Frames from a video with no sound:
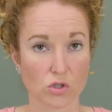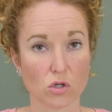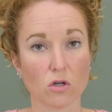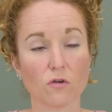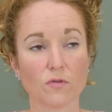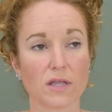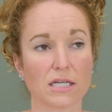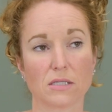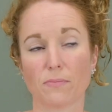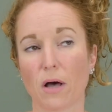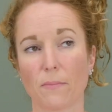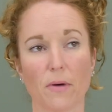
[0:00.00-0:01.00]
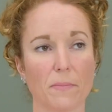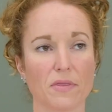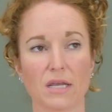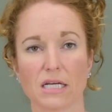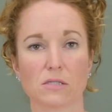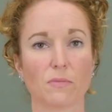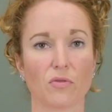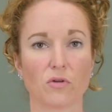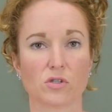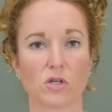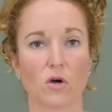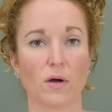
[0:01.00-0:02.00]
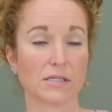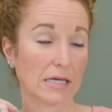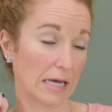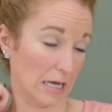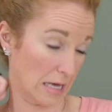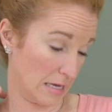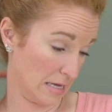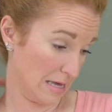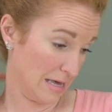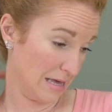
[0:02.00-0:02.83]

So look for that to pop up in the next month or so as I